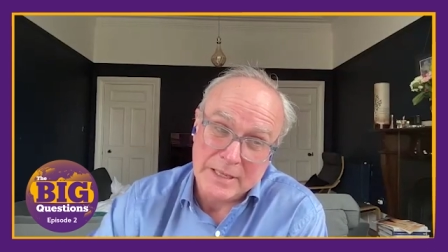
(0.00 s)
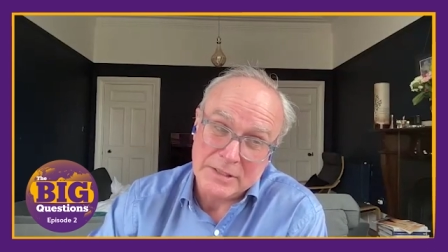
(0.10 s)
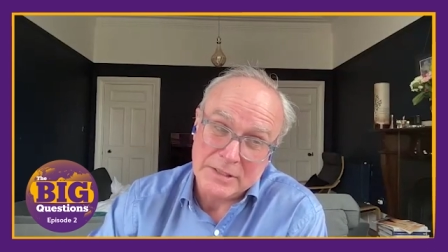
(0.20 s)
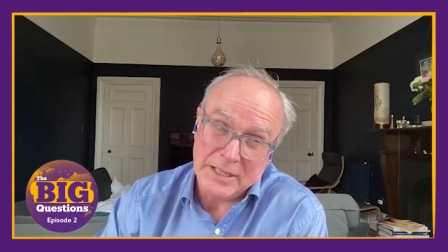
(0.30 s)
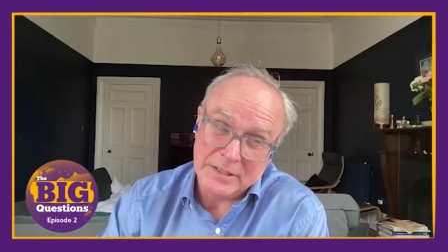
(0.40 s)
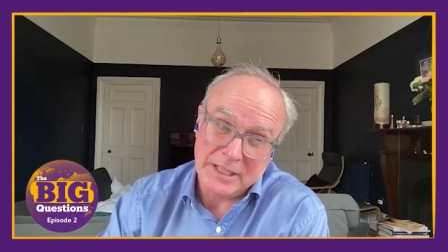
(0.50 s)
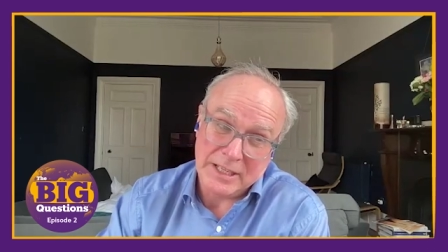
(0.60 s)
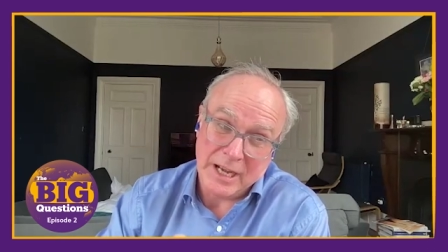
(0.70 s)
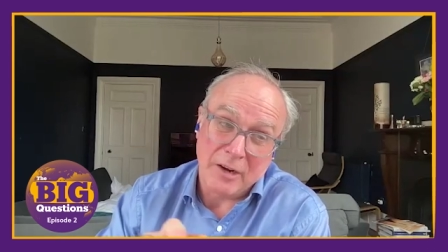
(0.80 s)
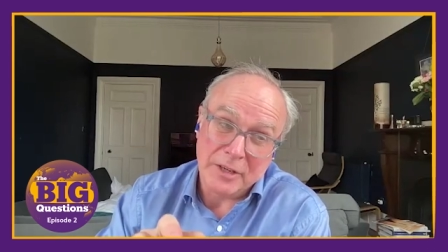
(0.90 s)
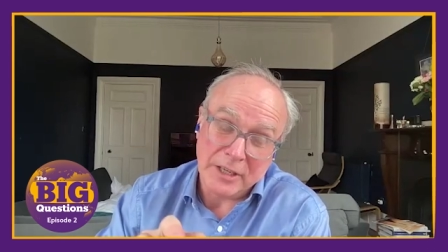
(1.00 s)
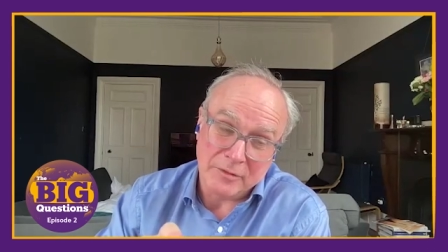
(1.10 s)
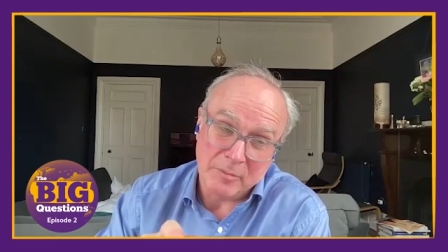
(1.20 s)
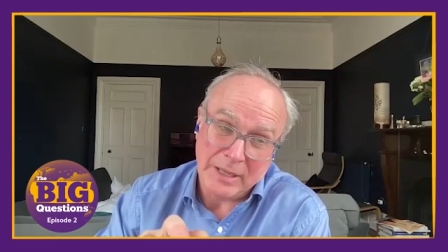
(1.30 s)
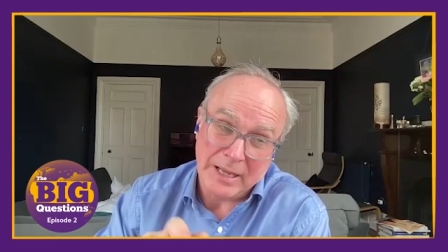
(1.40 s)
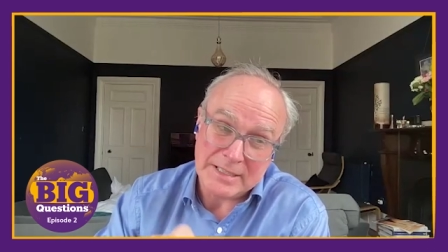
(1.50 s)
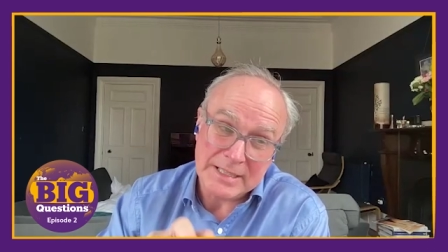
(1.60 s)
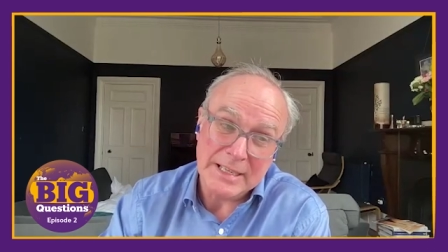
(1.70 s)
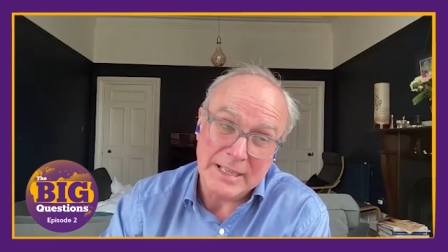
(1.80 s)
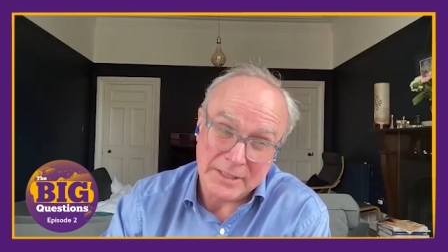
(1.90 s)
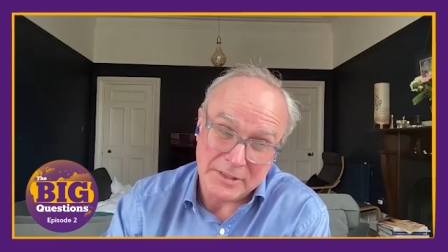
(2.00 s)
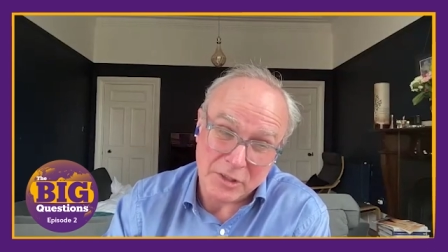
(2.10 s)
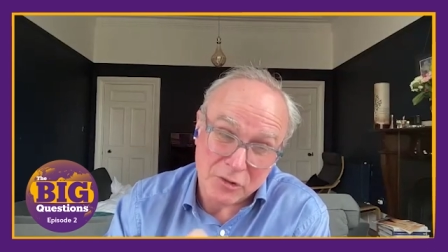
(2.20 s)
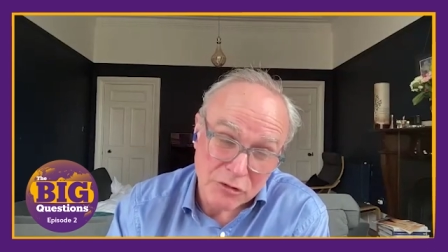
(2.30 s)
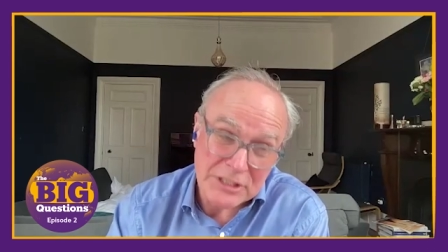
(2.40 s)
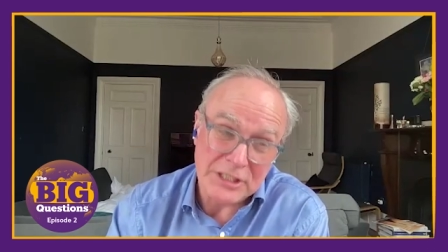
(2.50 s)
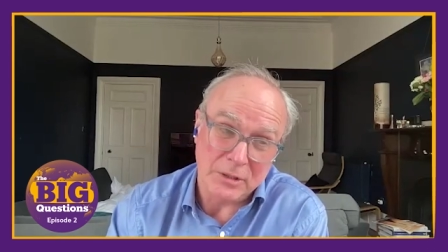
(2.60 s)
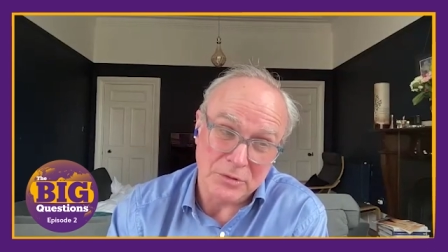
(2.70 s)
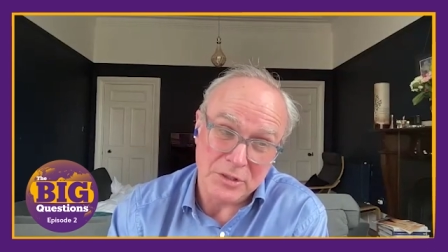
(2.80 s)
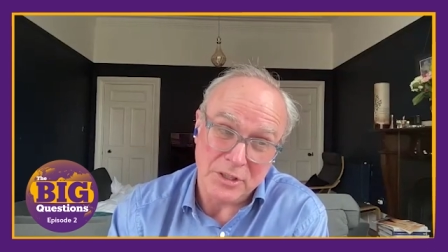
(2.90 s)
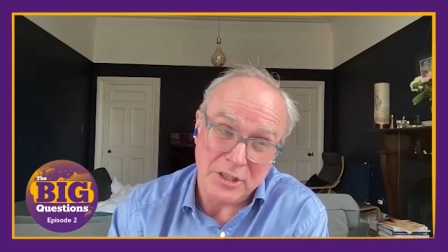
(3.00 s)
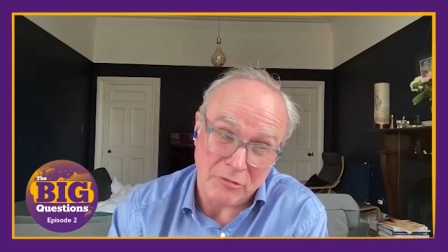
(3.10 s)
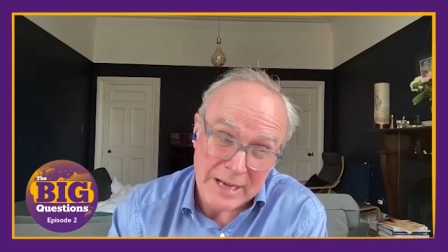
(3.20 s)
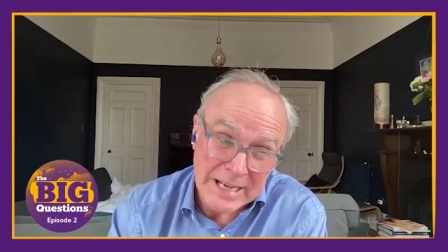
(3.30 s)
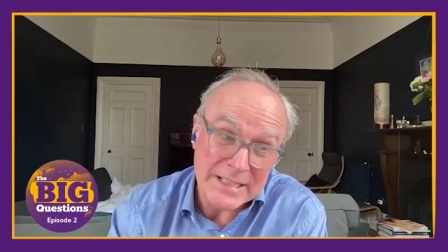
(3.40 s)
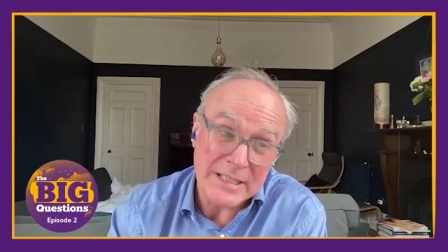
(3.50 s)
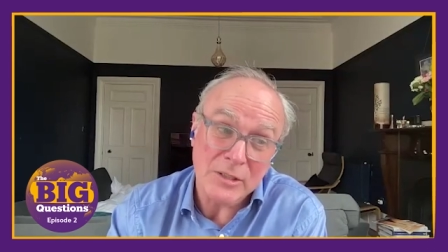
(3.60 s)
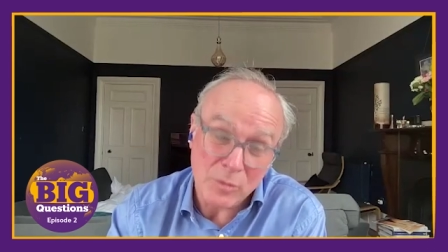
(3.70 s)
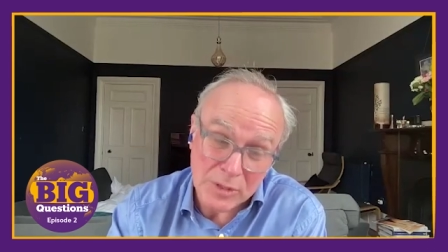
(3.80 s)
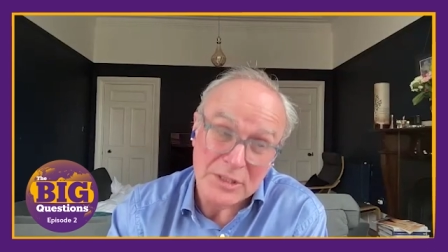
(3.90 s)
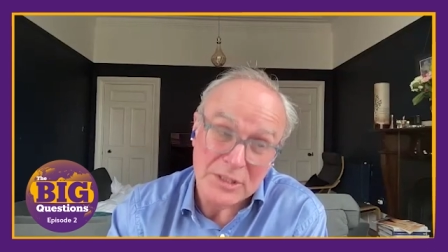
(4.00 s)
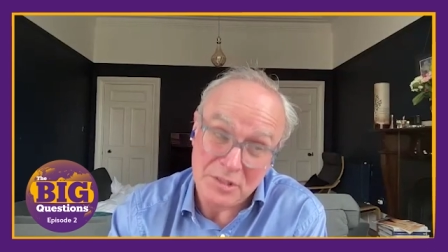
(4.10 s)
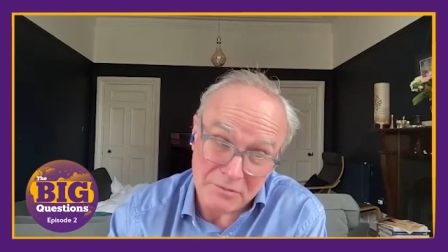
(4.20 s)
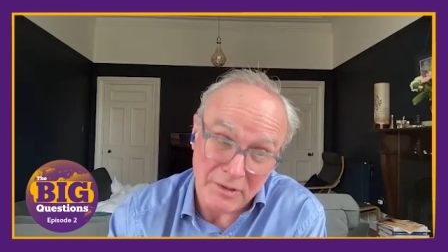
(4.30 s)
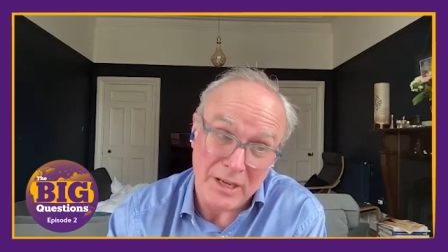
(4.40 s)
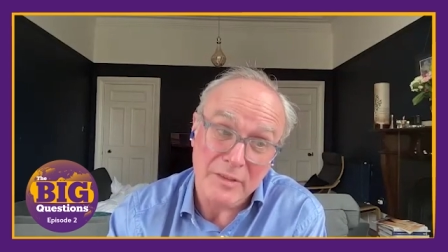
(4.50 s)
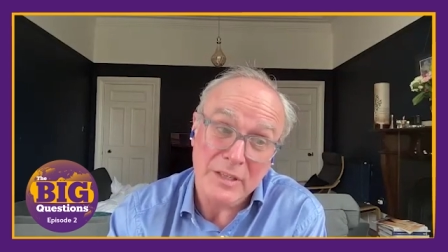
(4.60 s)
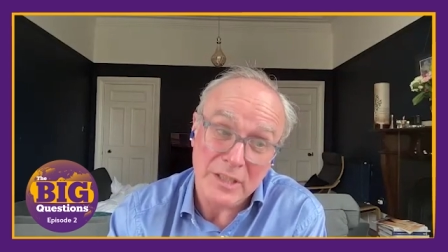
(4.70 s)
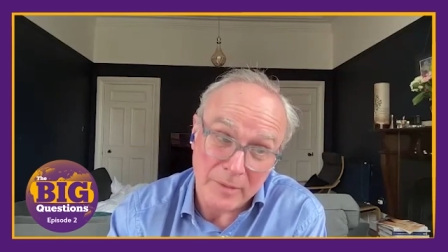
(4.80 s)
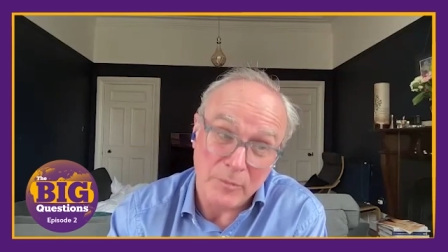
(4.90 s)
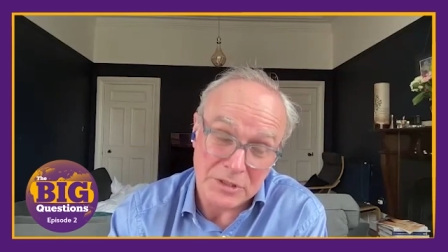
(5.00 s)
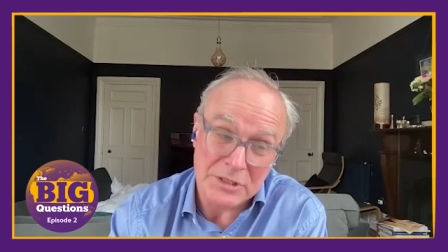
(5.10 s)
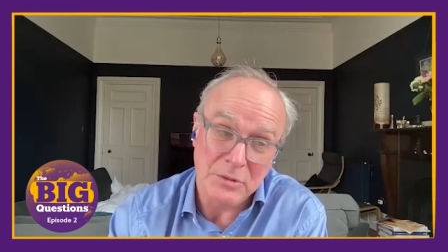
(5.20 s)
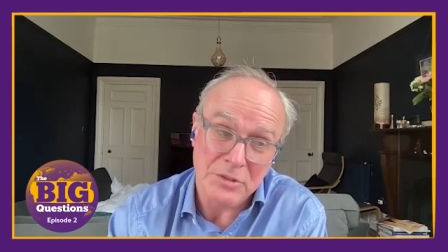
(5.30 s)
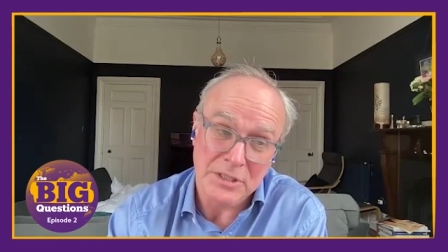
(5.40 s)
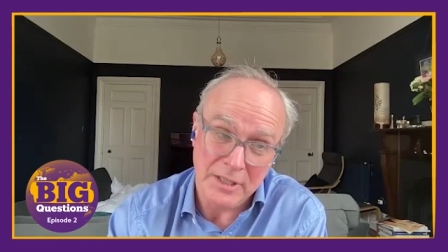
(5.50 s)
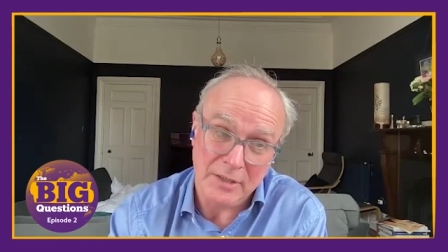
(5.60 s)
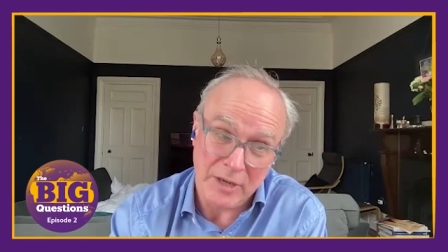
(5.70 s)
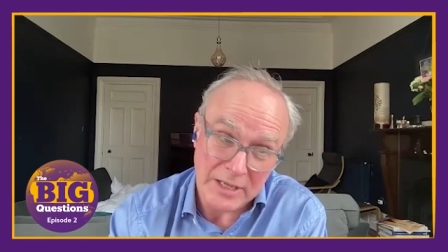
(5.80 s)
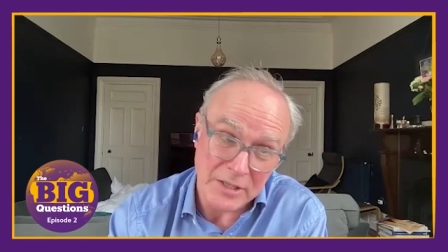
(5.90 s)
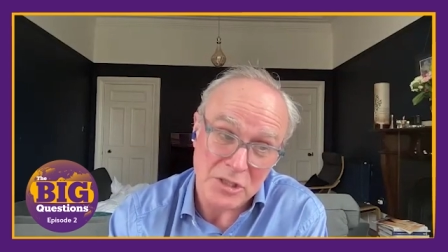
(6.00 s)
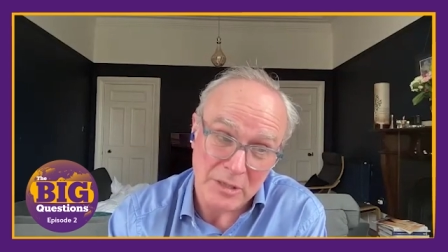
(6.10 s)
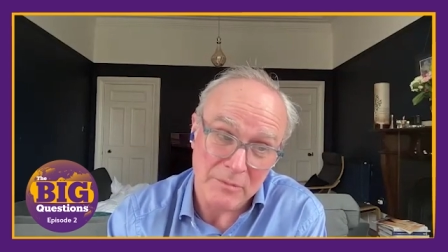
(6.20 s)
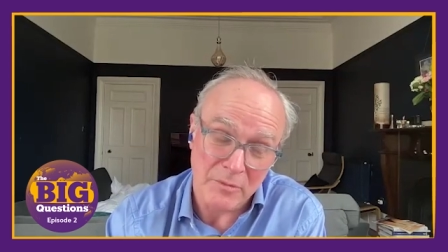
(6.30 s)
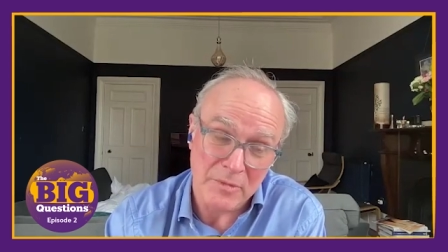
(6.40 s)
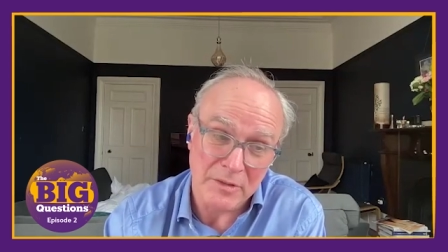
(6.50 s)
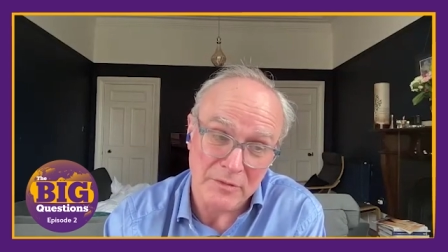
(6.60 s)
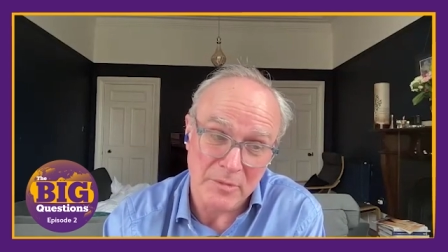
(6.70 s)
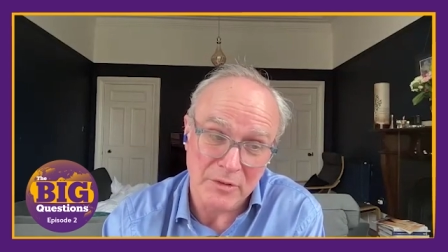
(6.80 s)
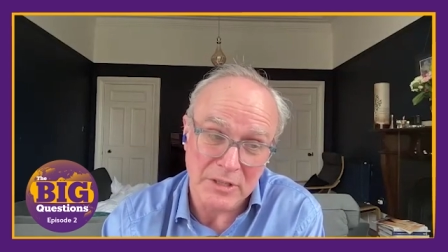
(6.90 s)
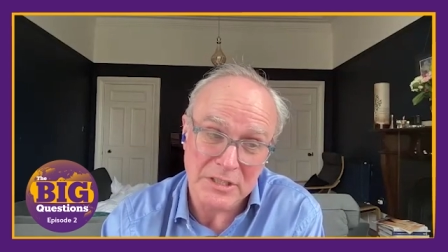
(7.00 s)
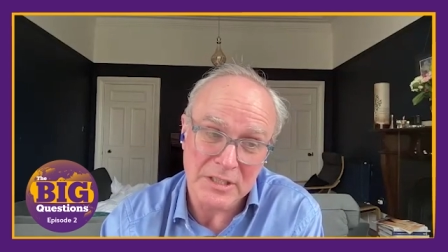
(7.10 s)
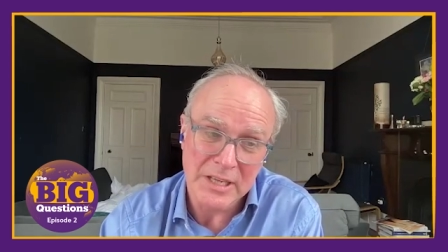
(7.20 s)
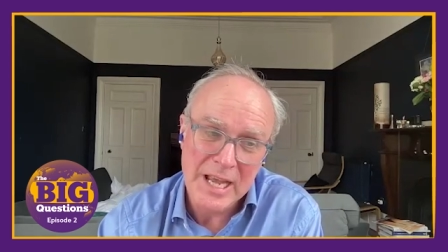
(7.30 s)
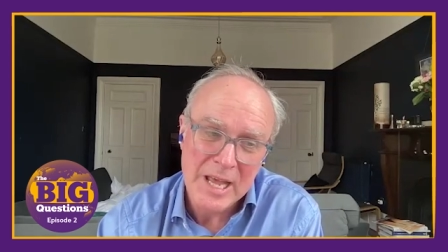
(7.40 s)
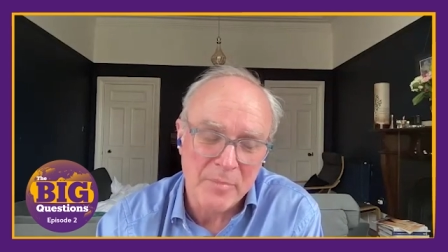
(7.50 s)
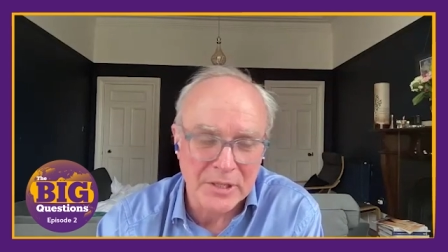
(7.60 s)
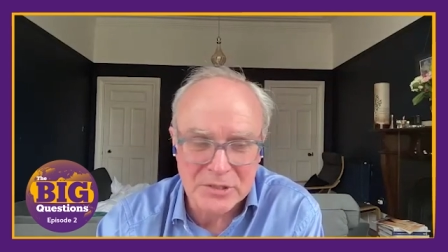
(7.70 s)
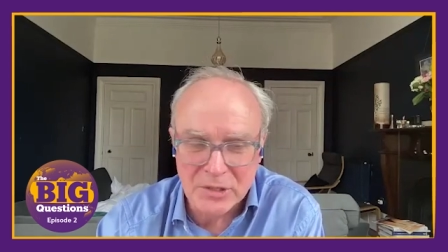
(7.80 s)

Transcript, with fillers: um, it's it's the guardian of the Black Sea. It's critical to the grain deal, which is surviving, and we're still seeing grain shipped from from the region.